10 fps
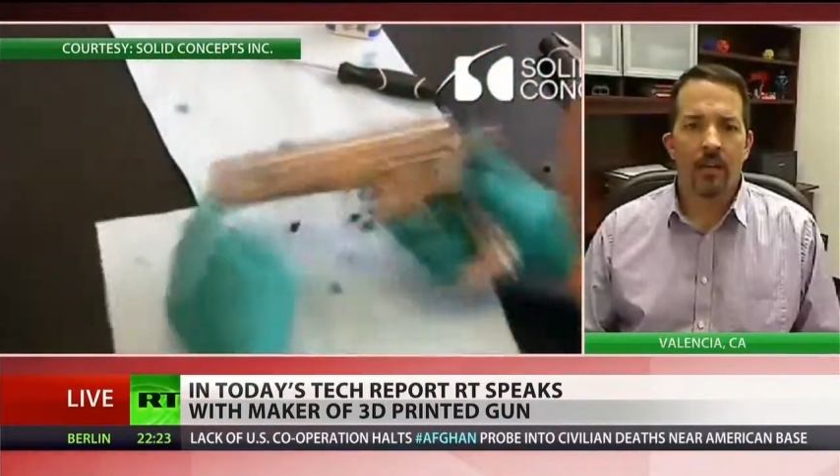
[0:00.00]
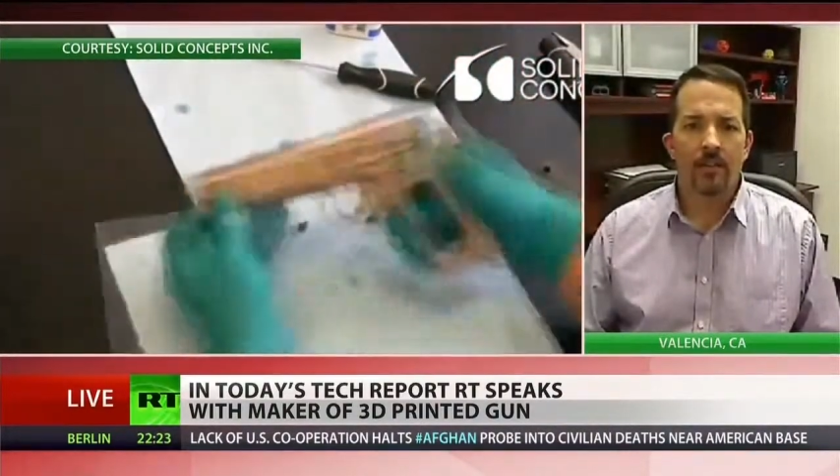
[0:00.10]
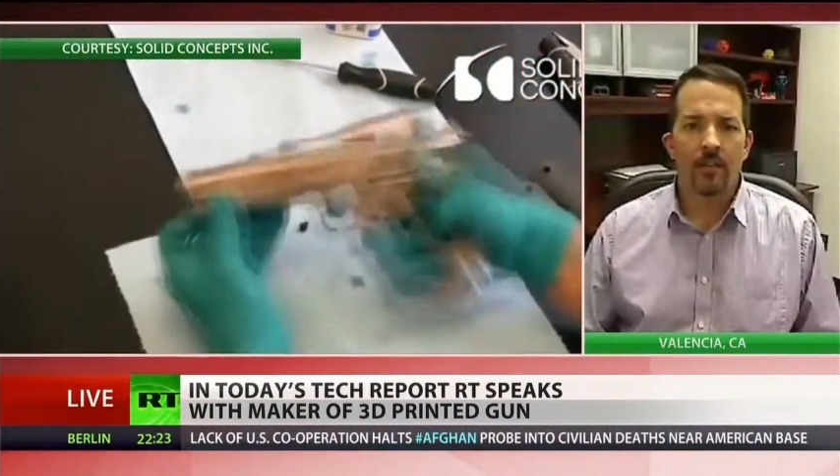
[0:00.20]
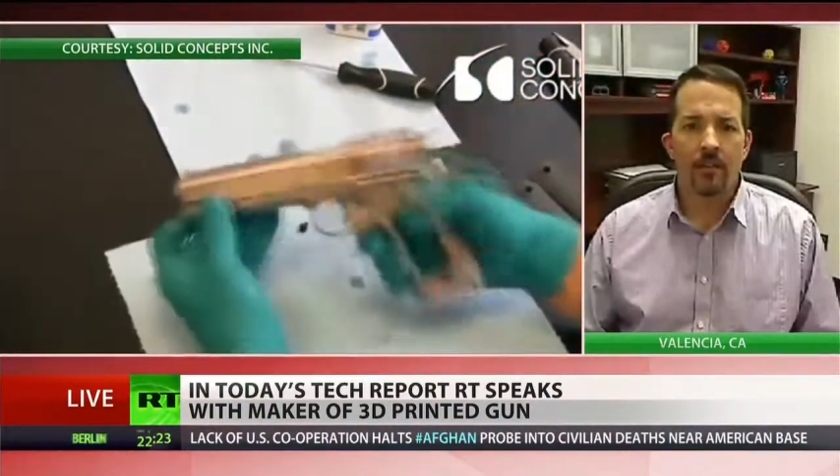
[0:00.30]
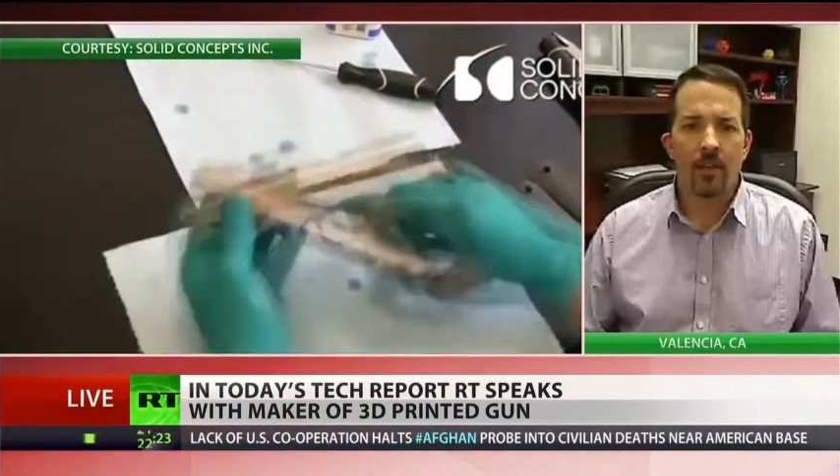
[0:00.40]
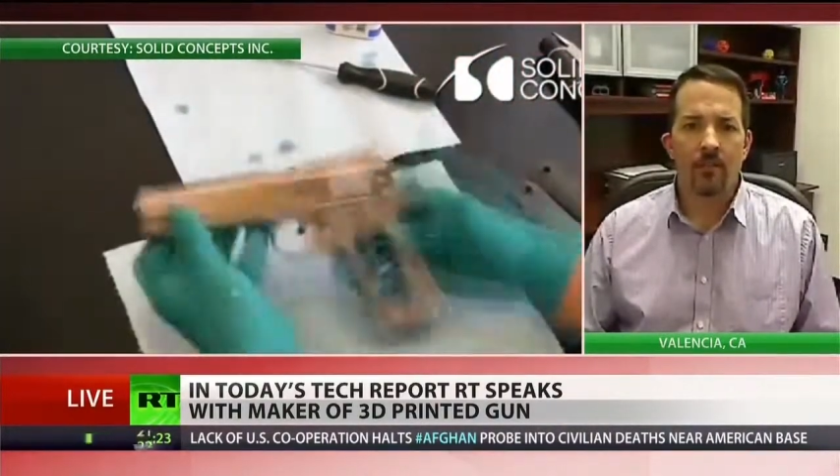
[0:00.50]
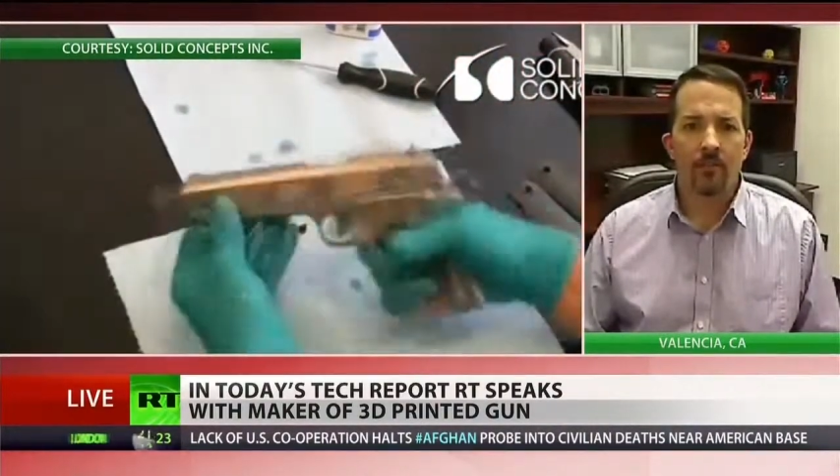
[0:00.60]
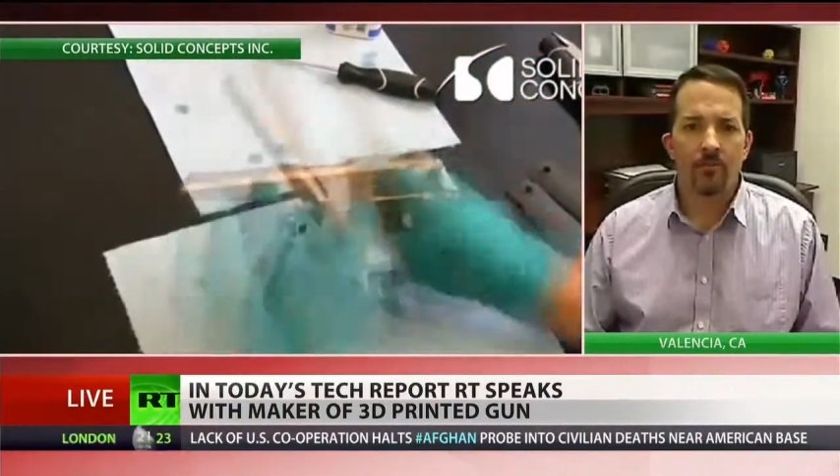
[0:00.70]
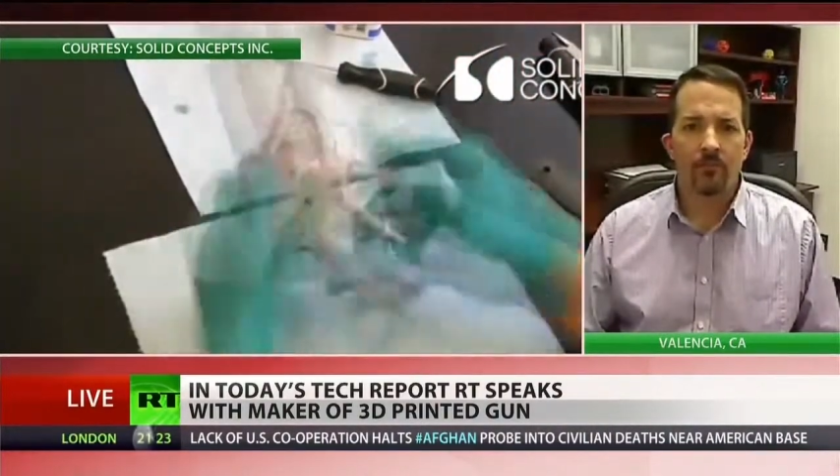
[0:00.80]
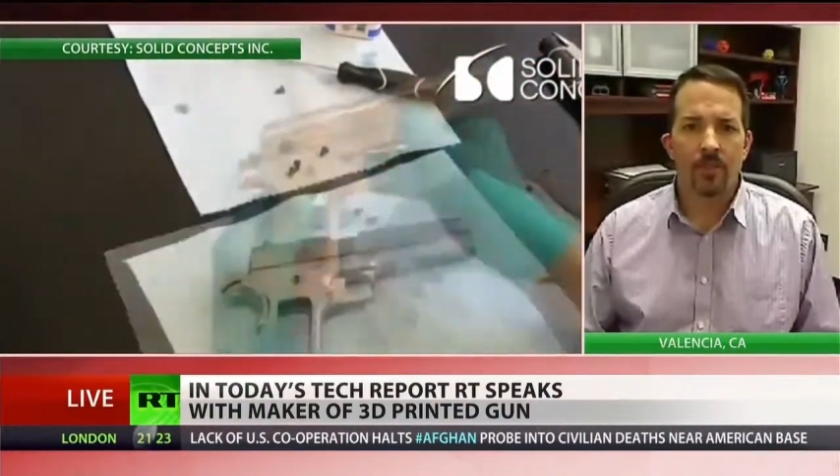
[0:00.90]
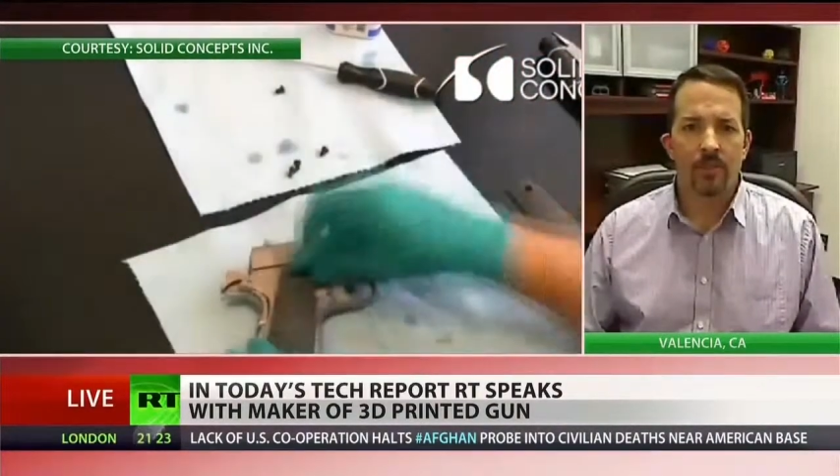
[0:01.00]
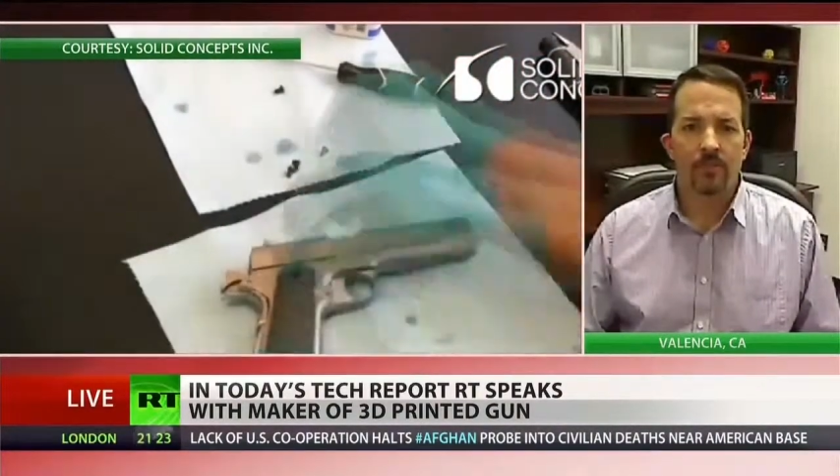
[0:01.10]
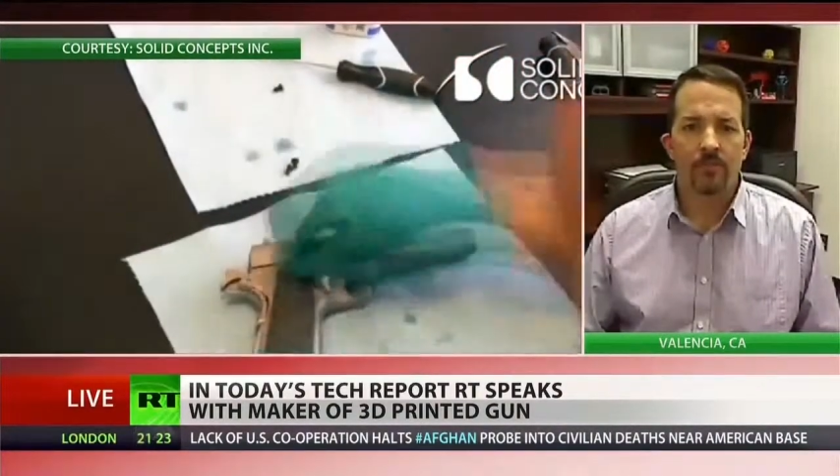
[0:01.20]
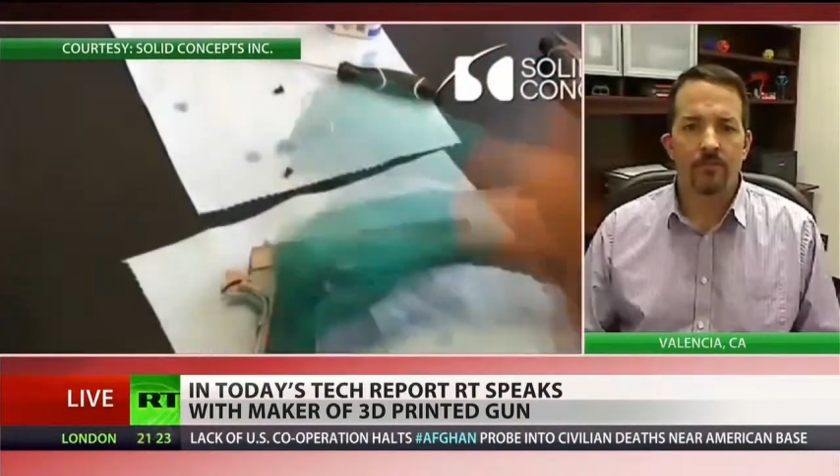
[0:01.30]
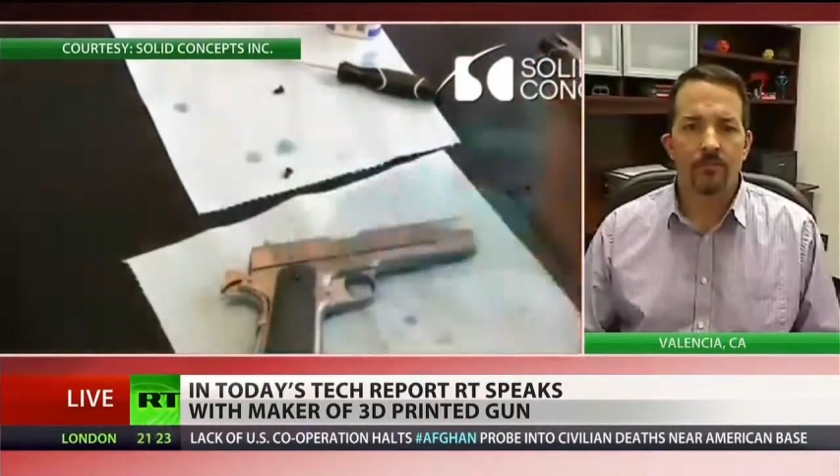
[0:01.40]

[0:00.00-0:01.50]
1911 pistol,